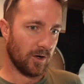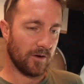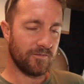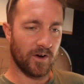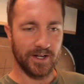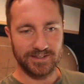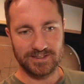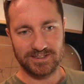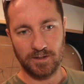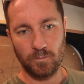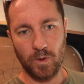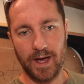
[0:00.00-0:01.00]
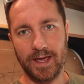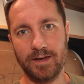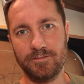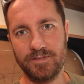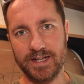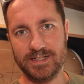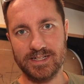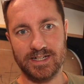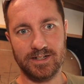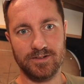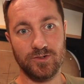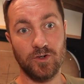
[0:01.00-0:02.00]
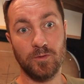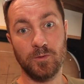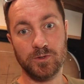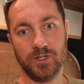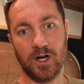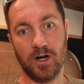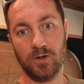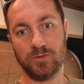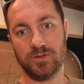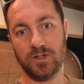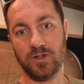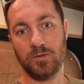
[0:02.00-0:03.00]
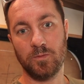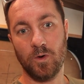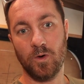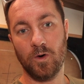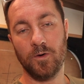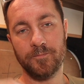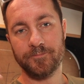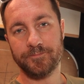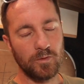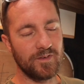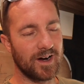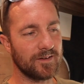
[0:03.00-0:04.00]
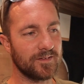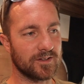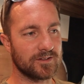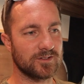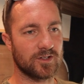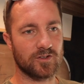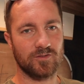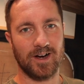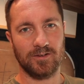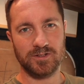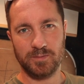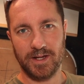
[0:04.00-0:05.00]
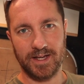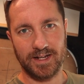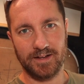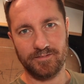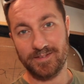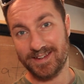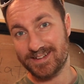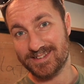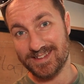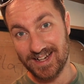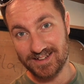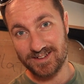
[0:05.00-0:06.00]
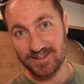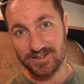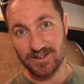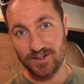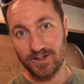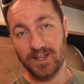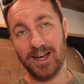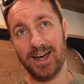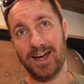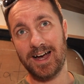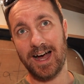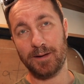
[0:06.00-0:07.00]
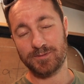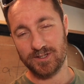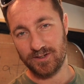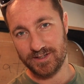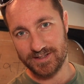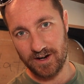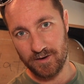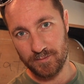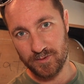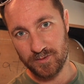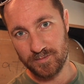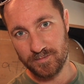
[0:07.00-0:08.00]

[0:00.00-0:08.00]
know, I find some way of fixing normal tiles to the wall without the sort of grout splitting and everything, because that does look absolutely terrible.